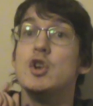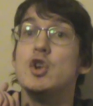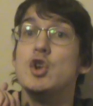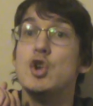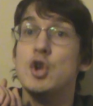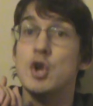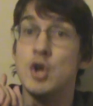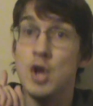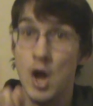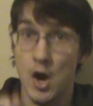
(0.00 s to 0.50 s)

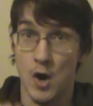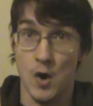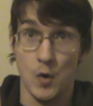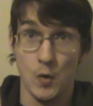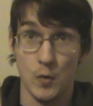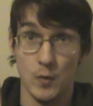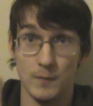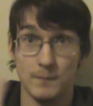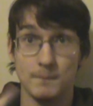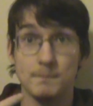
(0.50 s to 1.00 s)

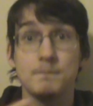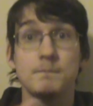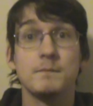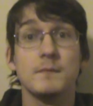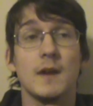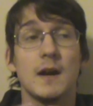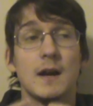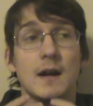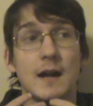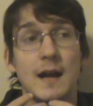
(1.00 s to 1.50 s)
No.
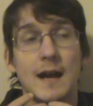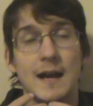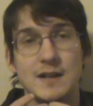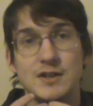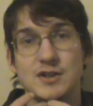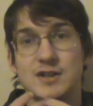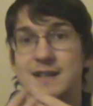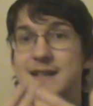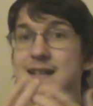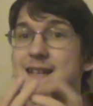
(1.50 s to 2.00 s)

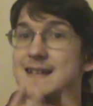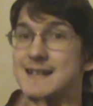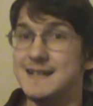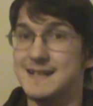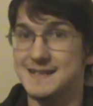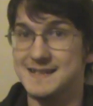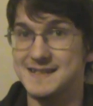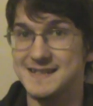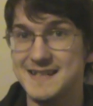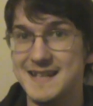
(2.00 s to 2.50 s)
Actually, he
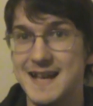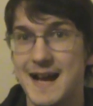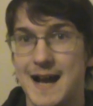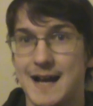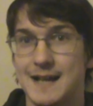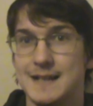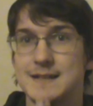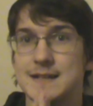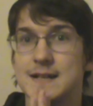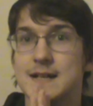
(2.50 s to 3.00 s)
does
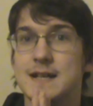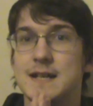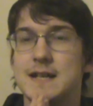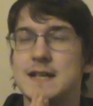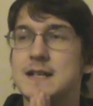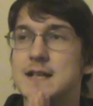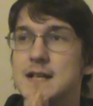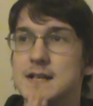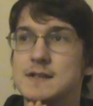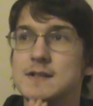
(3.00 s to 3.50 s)
not.
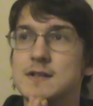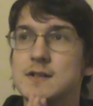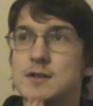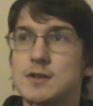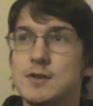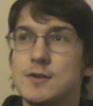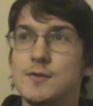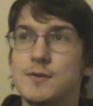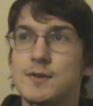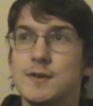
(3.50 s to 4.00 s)
He doesn't
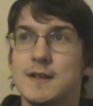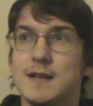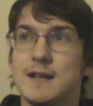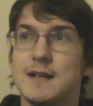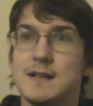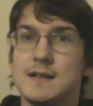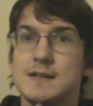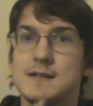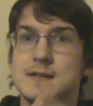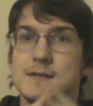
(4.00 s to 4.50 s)
do
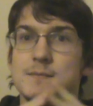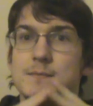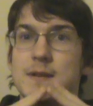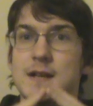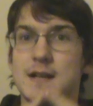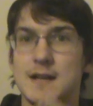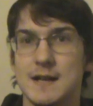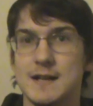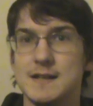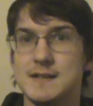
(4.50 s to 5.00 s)
things
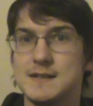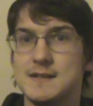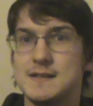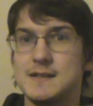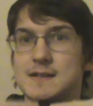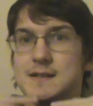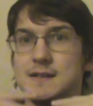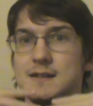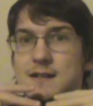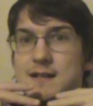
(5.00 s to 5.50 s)

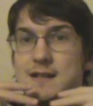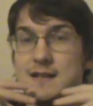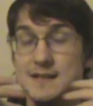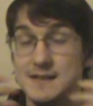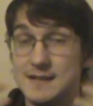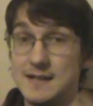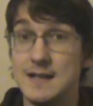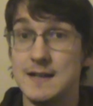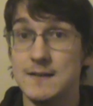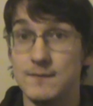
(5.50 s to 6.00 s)
because
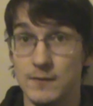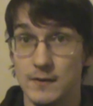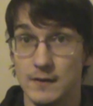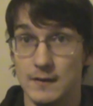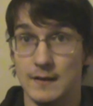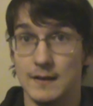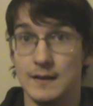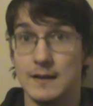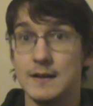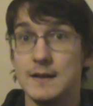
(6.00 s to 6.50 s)
he's
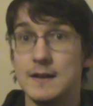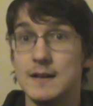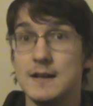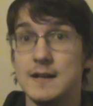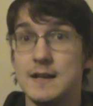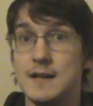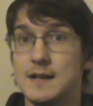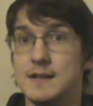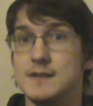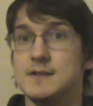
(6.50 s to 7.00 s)
evil.
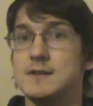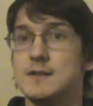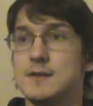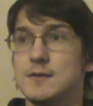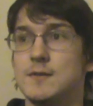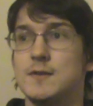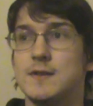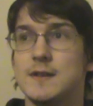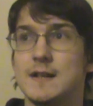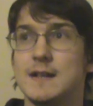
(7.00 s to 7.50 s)
He doesn't
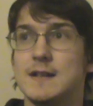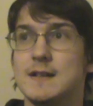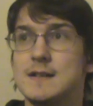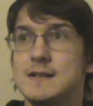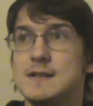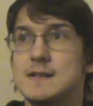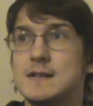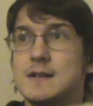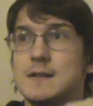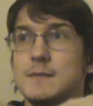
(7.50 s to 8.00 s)
do
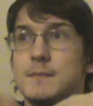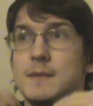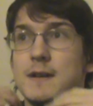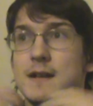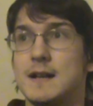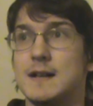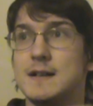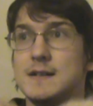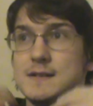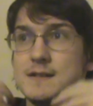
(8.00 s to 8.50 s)
things
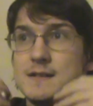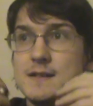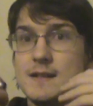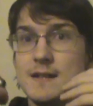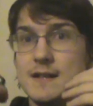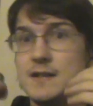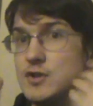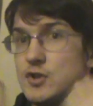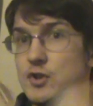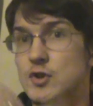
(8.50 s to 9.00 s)
because
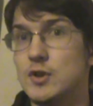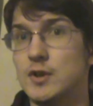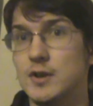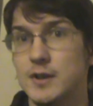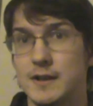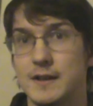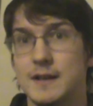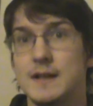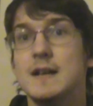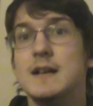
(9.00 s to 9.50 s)
it's
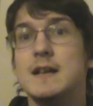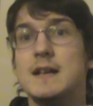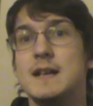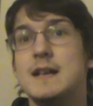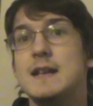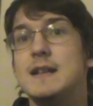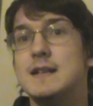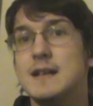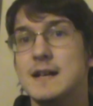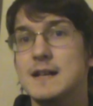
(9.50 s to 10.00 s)
good.
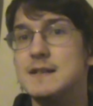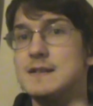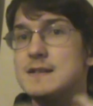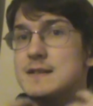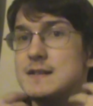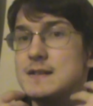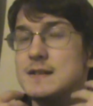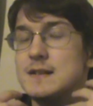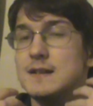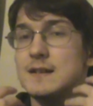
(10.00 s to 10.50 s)
He
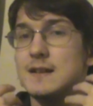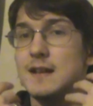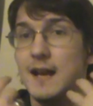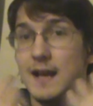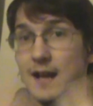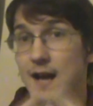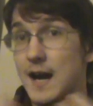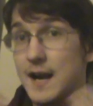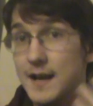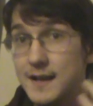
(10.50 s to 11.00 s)
does
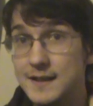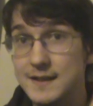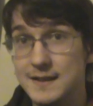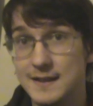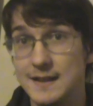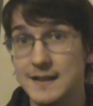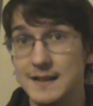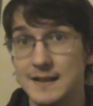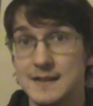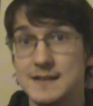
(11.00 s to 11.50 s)
chaotic
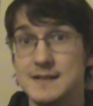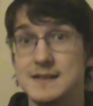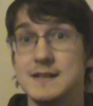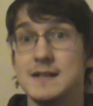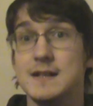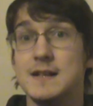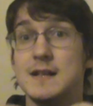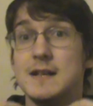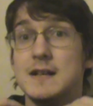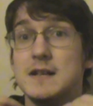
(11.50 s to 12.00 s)

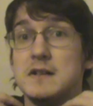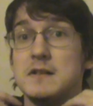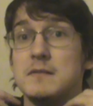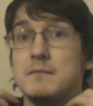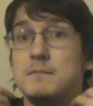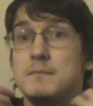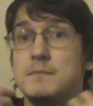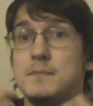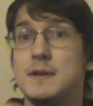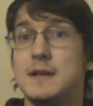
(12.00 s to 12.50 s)
things
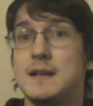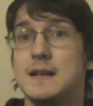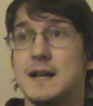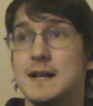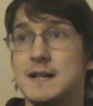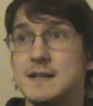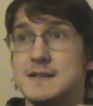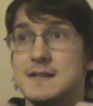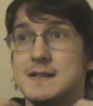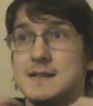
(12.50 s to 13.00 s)

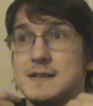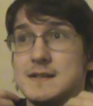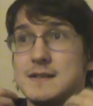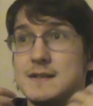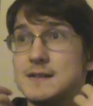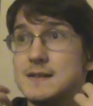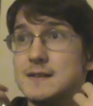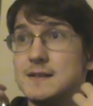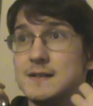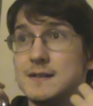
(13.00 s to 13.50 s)

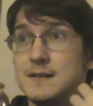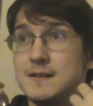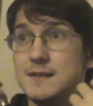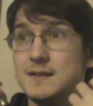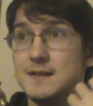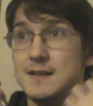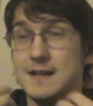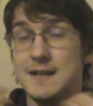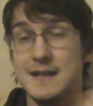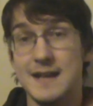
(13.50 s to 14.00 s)
because
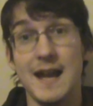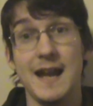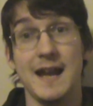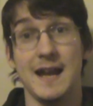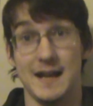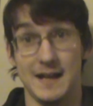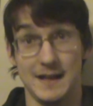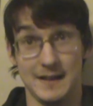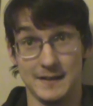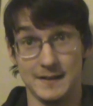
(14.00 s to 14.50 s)
he
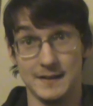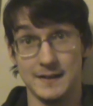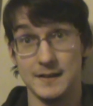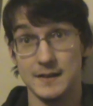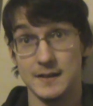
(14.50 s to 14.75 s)
can.